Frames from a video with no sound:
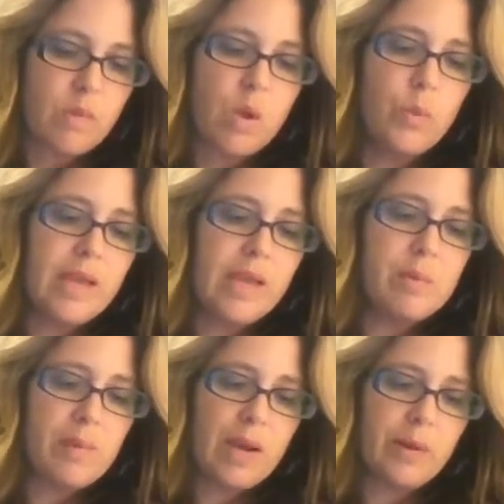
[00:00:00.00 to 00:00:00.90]
When they
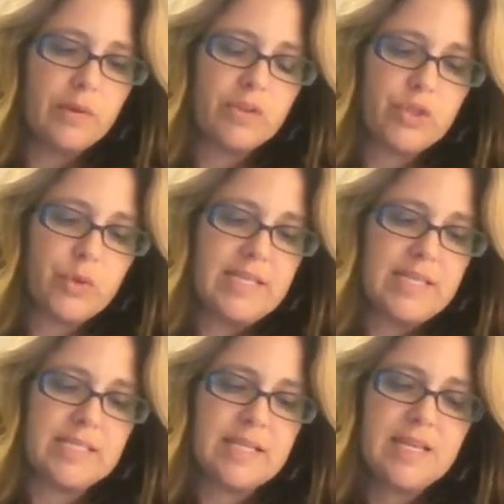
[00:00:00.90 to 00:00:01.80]
reply with their
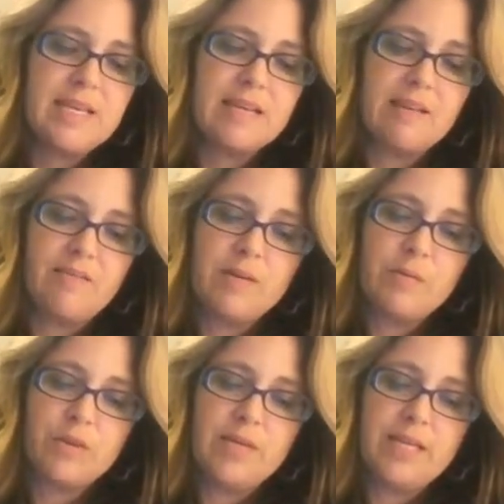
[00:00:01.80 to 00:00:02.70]
choice, give them
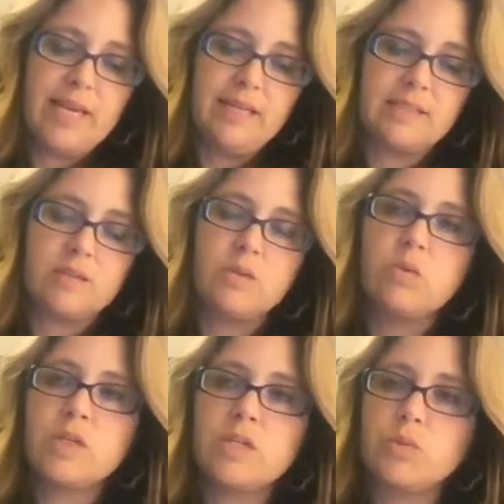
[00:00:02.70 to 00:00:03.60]
3 dates.
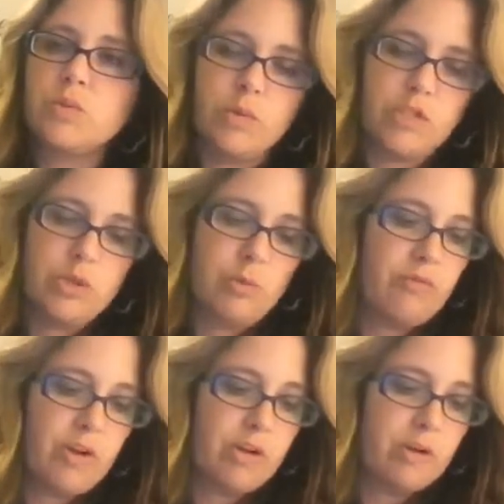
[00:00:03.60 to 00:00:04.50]
Which one would you
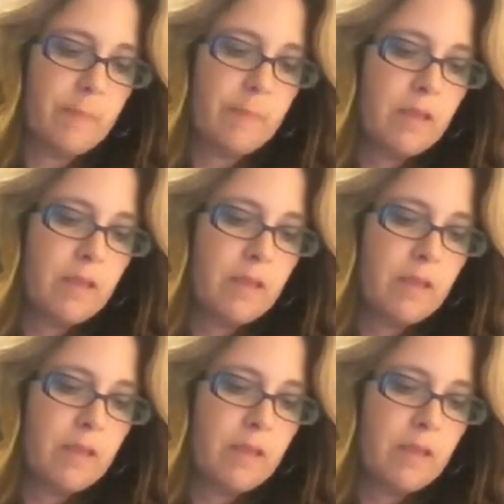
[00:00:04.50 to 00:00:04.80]
prefer?